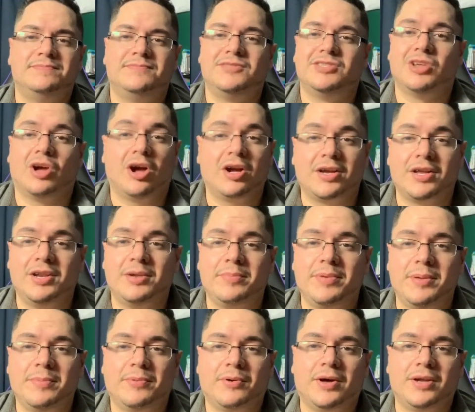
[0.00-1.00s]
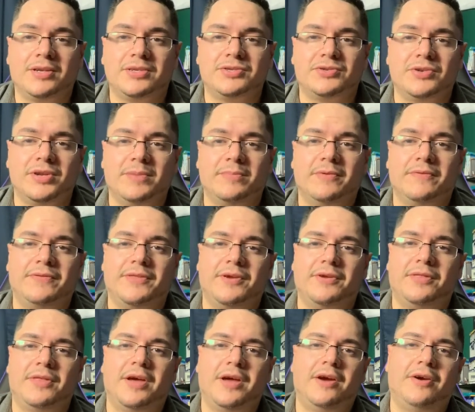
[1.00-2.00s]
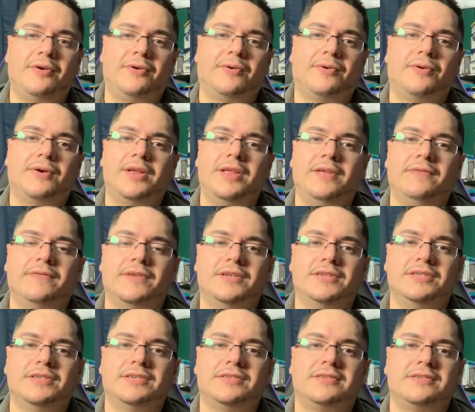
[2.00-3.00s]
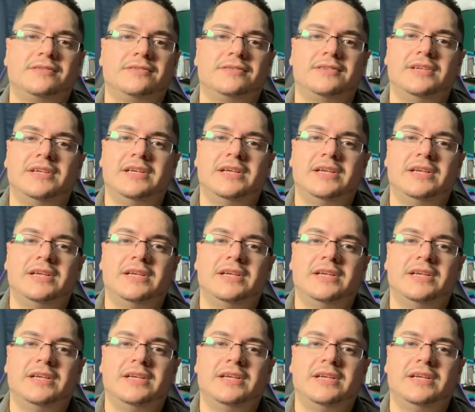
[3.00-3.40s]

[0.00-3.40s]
talking to people on the stream if they're there, or even just